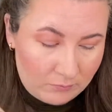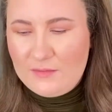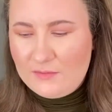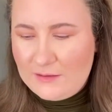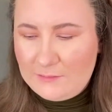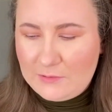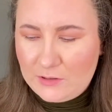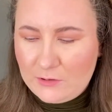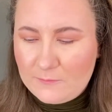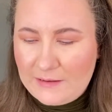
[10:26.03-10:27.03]
then I'm going to
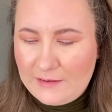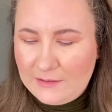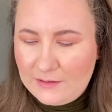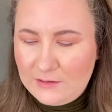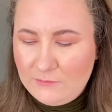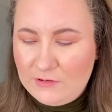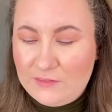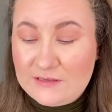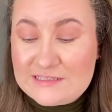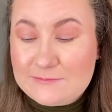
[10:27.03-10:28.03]
go back in
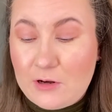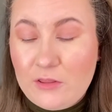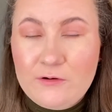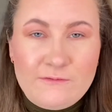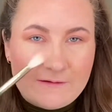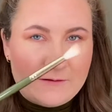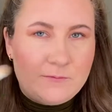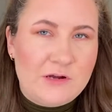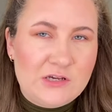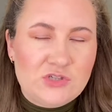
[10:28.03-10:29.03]
with a smaller fluffy
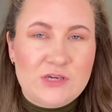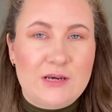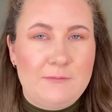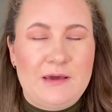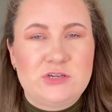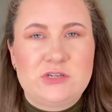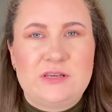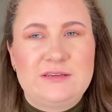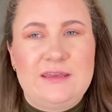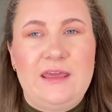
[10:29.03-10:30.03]
brush, and I'm actually
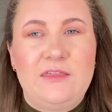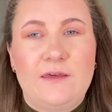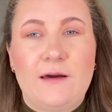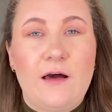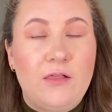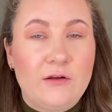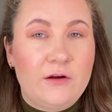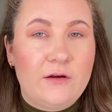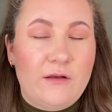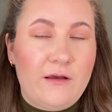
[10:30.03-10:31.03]
going to take the
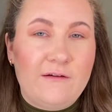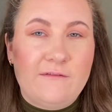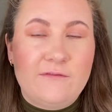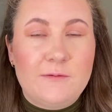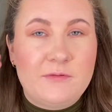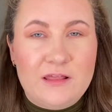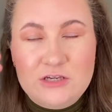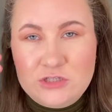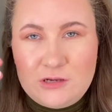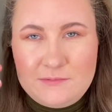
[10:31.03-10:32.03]
color of the
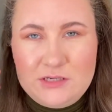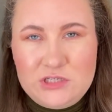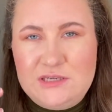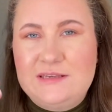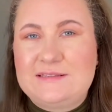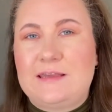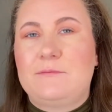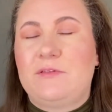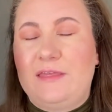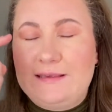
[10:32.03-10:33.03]
blush on my cheeks and
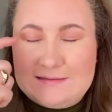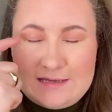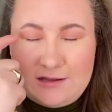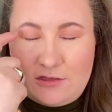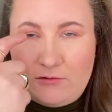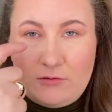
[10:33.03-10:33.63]
place that through the